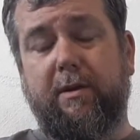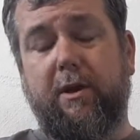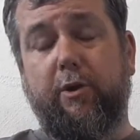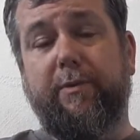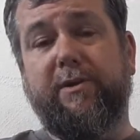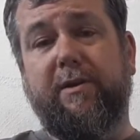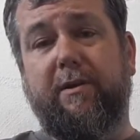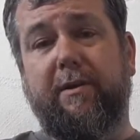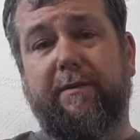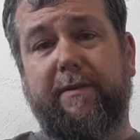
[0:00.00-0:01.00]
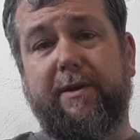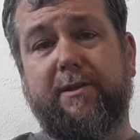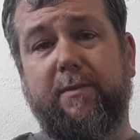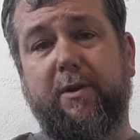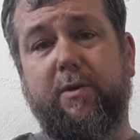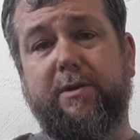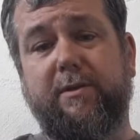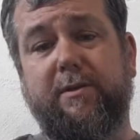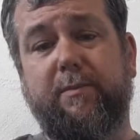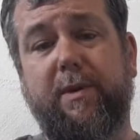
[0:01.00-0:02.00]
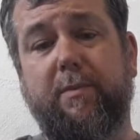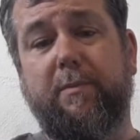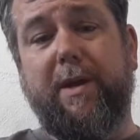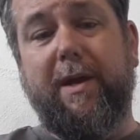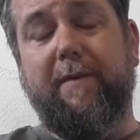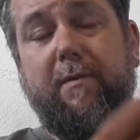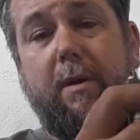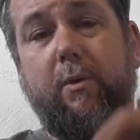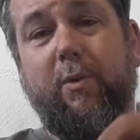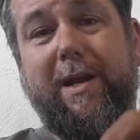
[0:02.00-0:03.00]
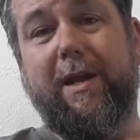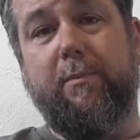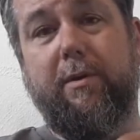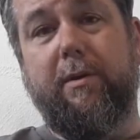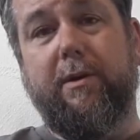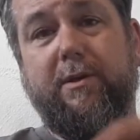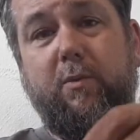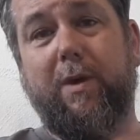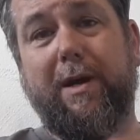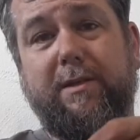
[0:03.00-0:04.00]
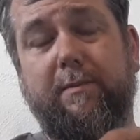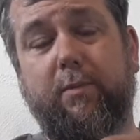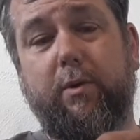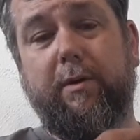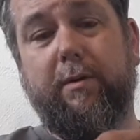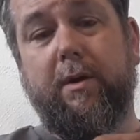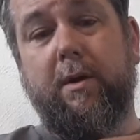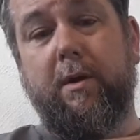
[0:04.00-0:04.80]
I hope this clarifies some of the questions that people may have about reading plugs and why it's important.